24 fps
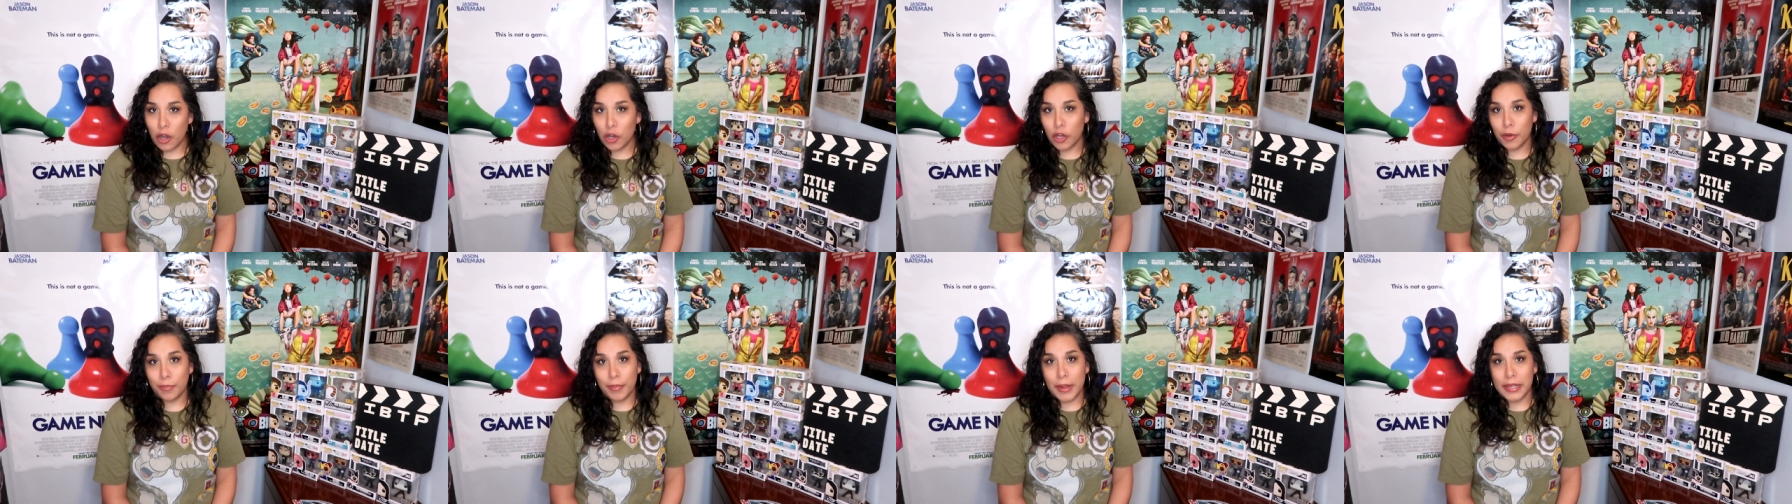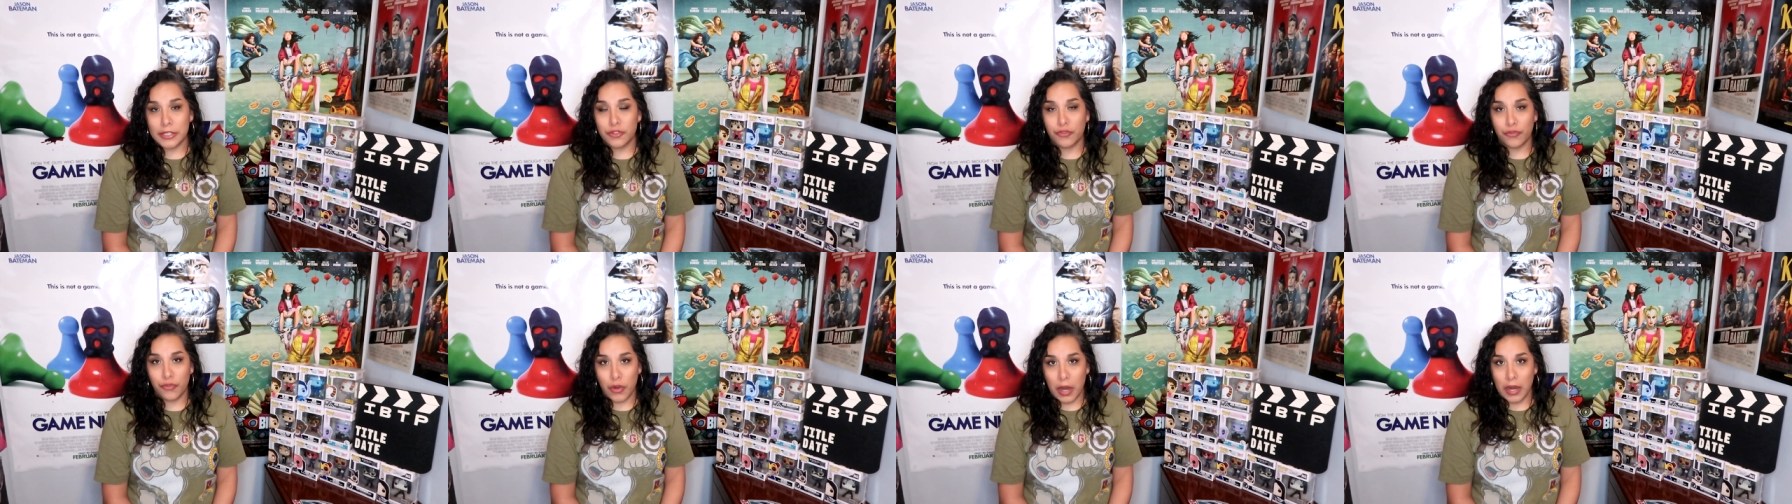her
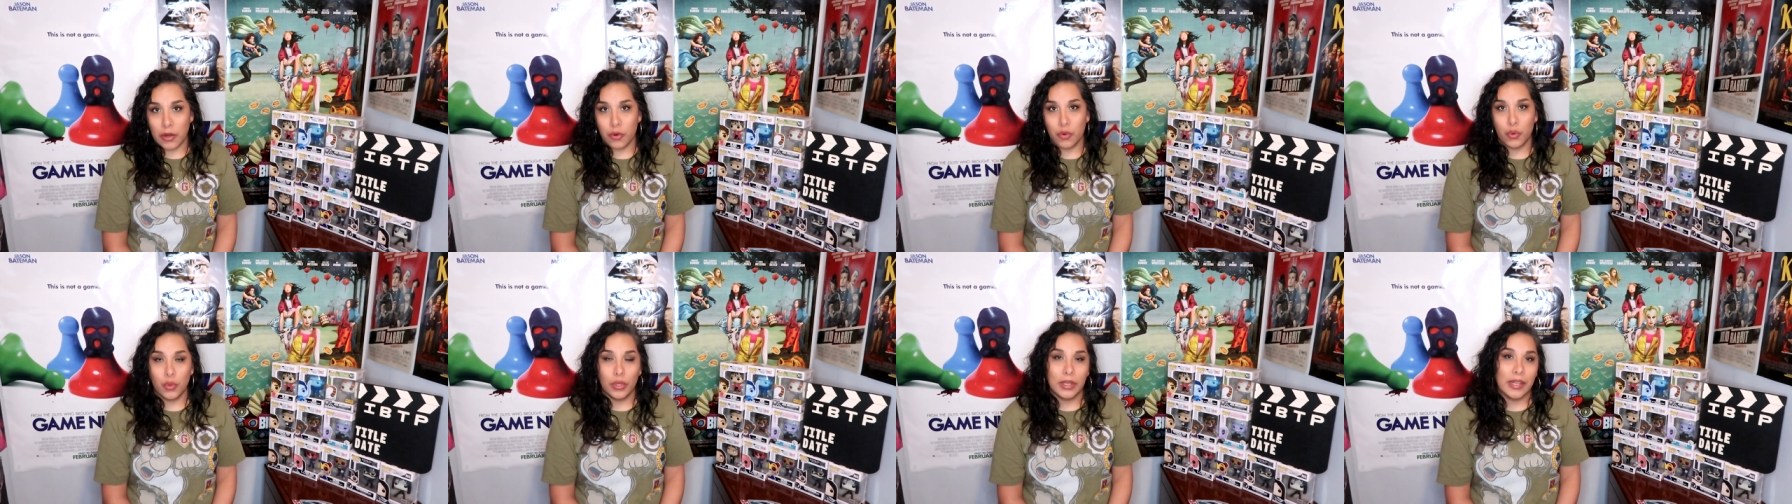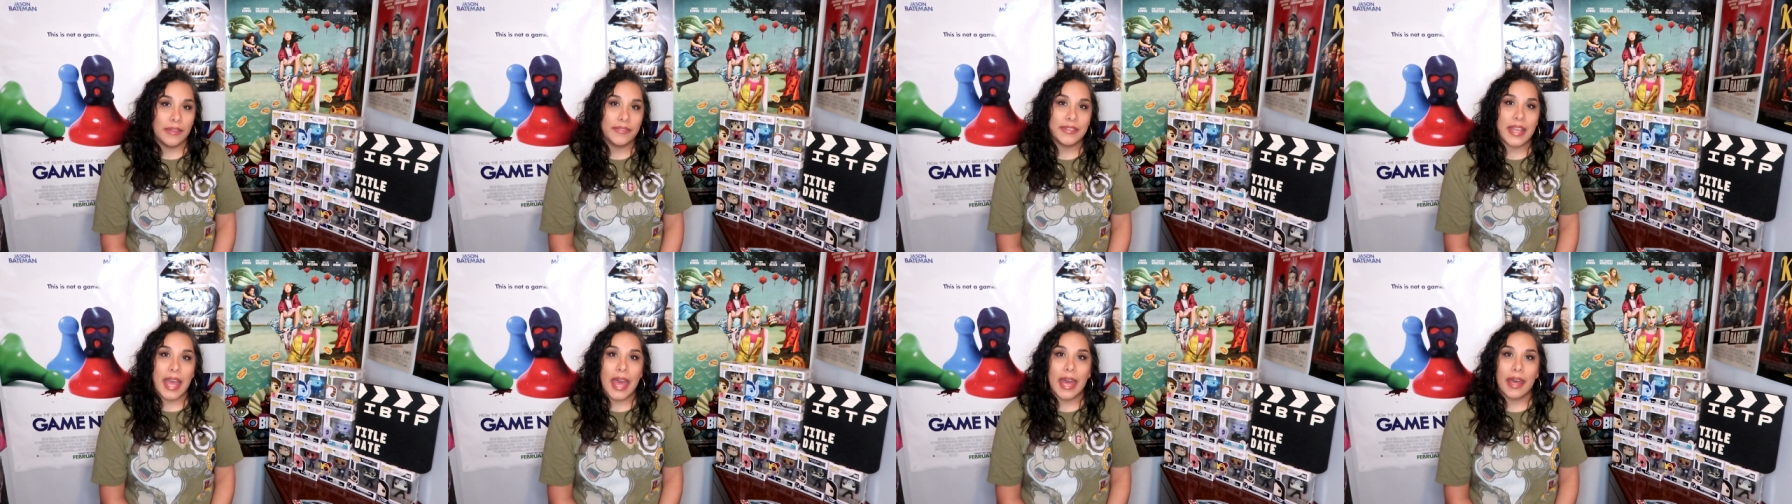best friend who
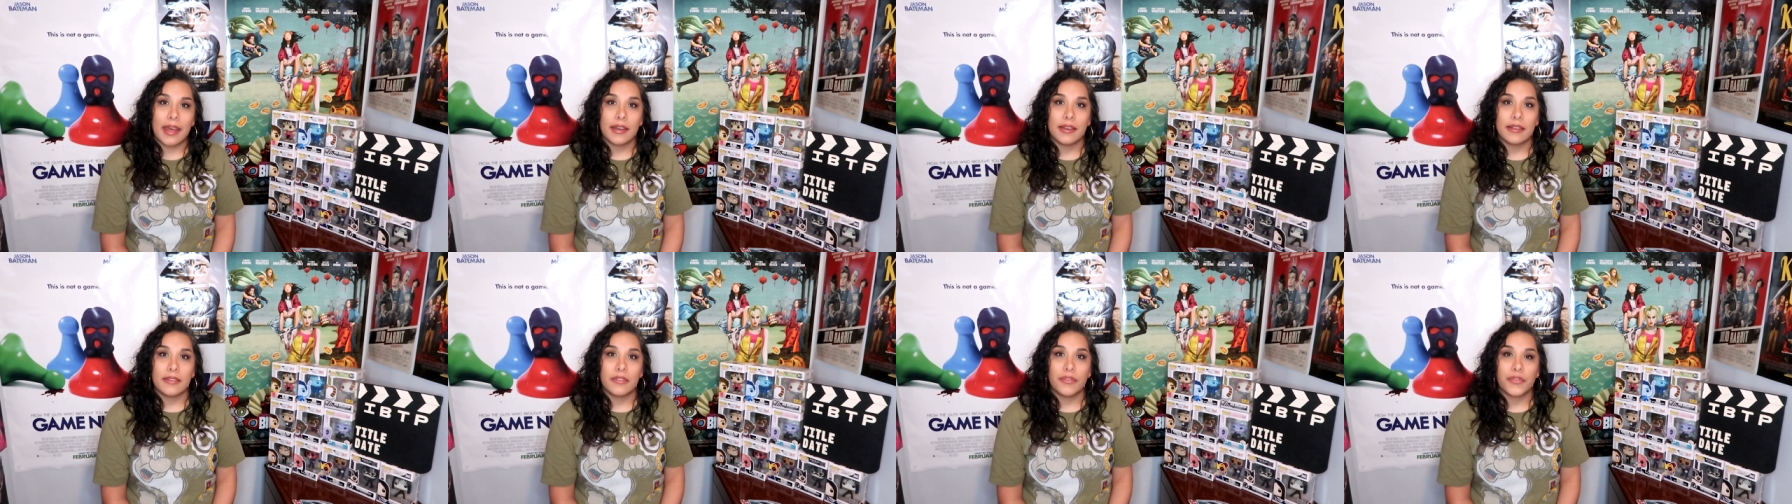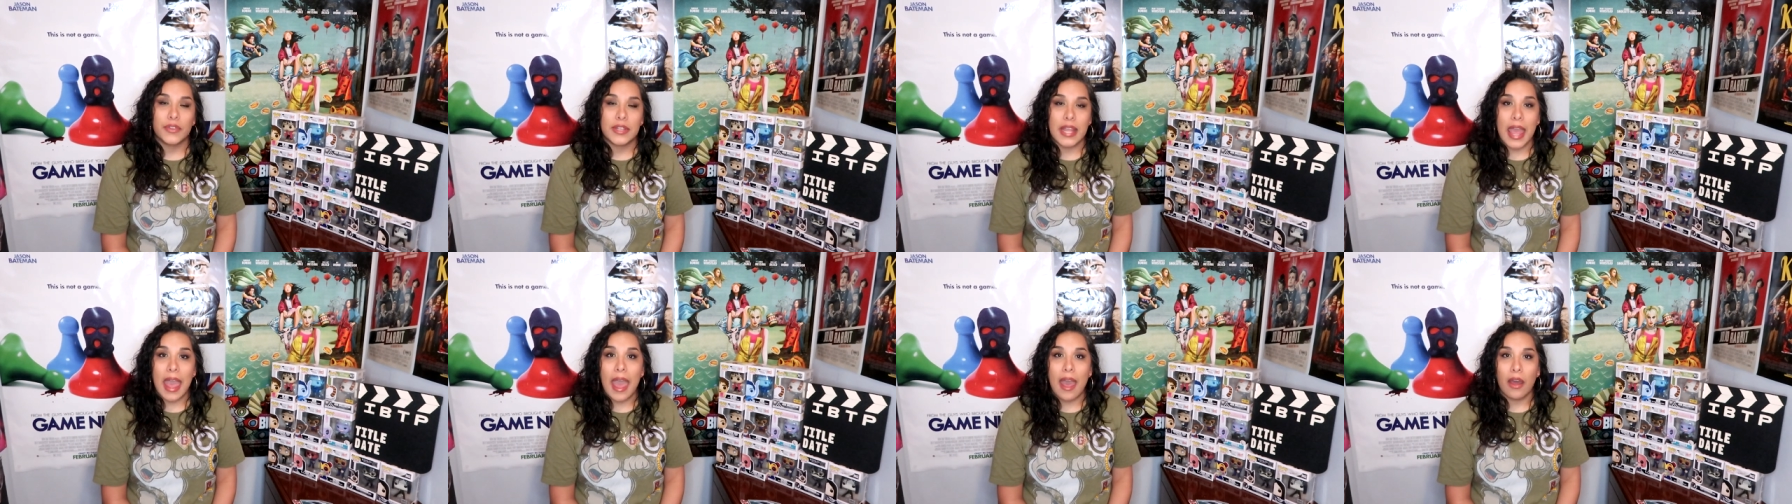lives out
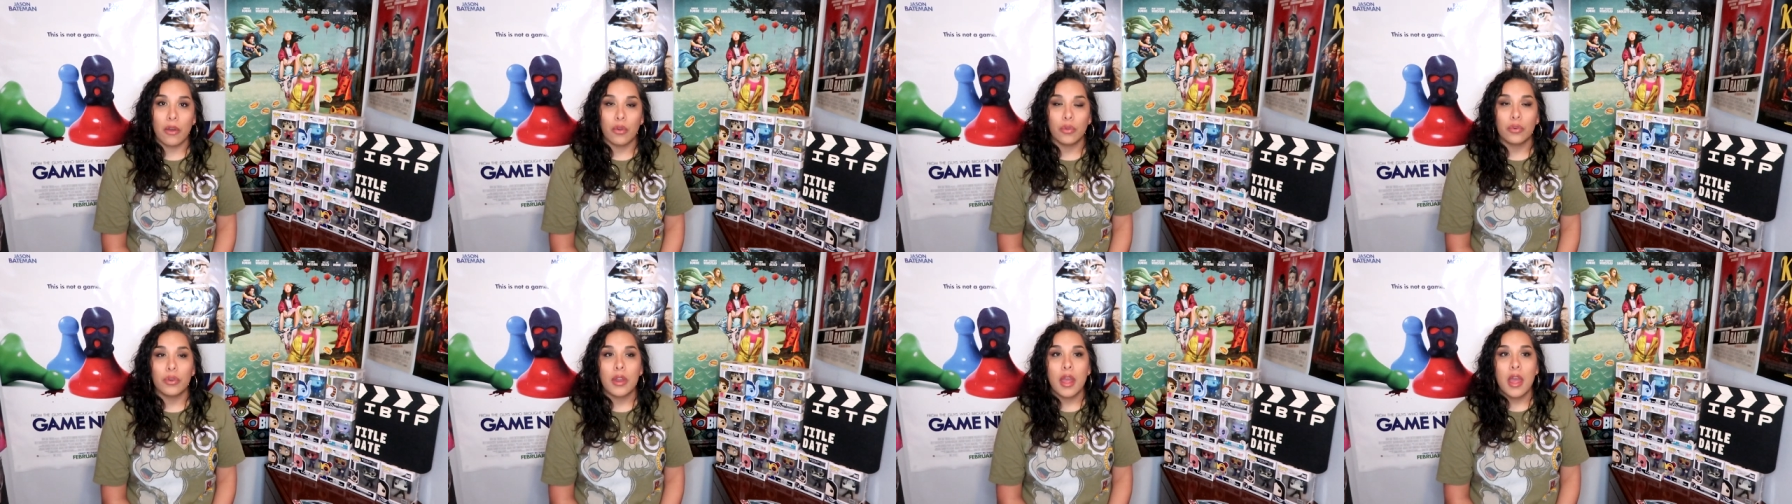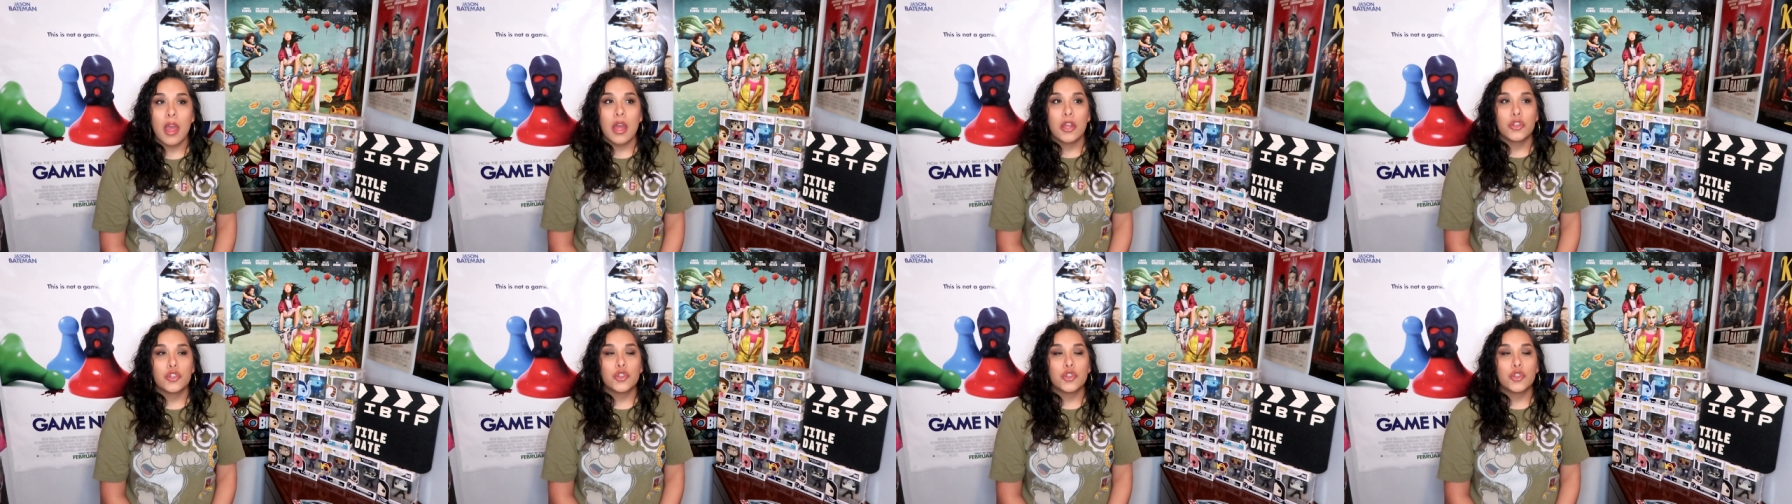of town,